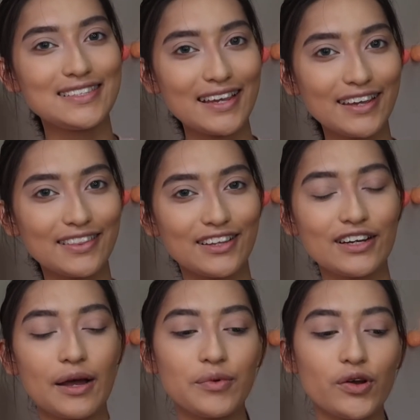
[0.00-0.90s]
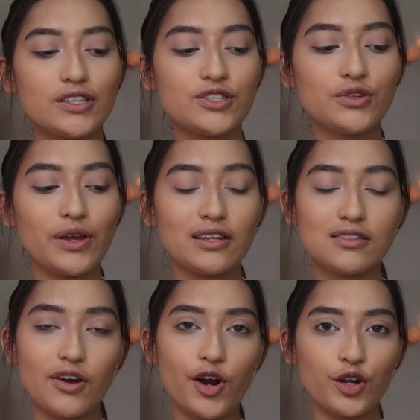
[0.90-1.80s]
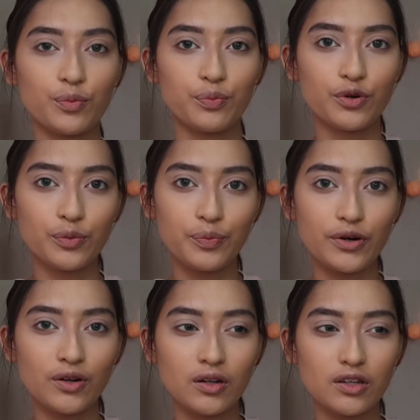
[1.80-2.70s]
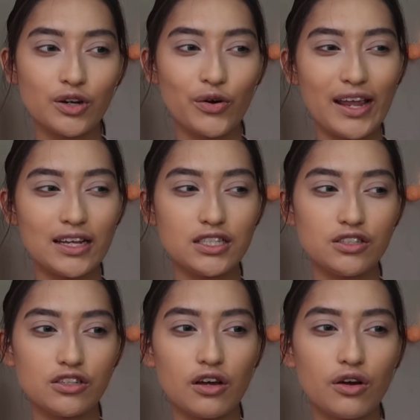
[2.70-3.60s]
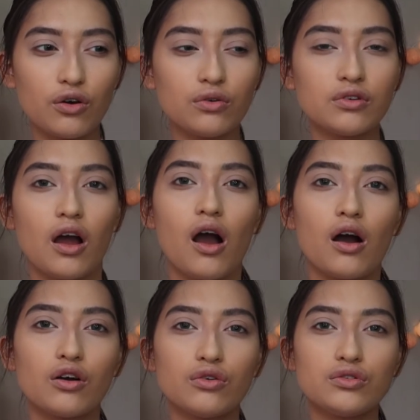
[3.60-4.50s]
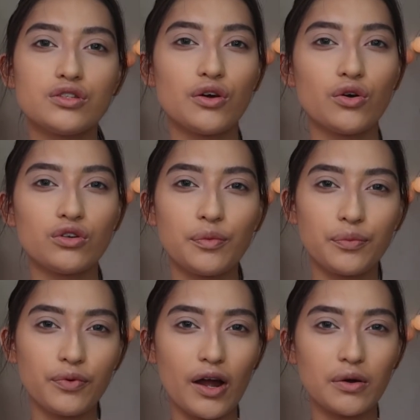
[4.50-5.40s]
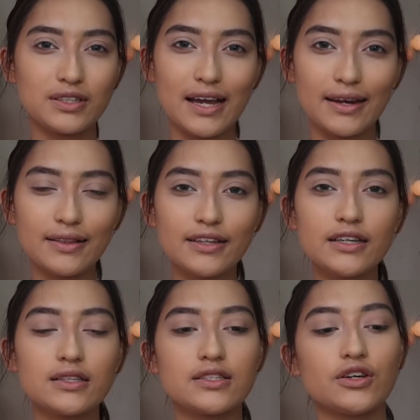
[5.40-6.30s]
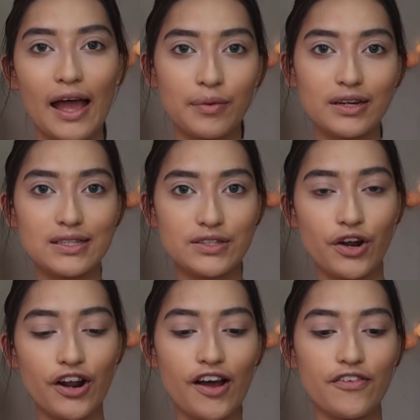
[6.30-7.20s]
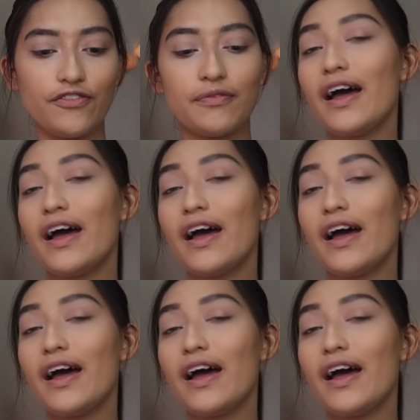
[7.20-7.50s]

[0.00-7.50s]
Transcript: second look, I'm going to do a dark purple, grayish tone, cool toned brown kind of look. So I'm gonna start off